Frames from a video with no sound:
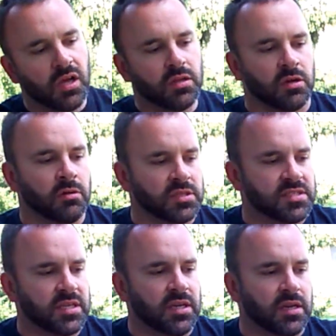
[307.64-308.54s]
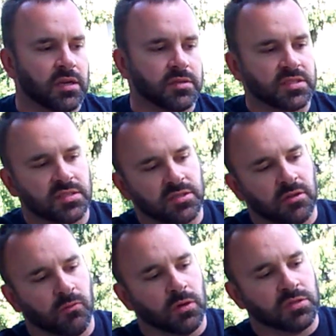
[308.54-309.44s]
They're only saying that because they saw
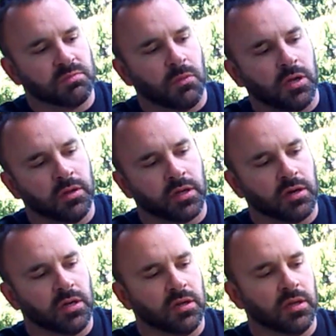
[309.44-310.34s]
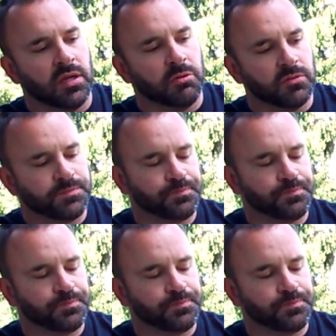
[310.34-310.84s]
the words malt liquor on the label.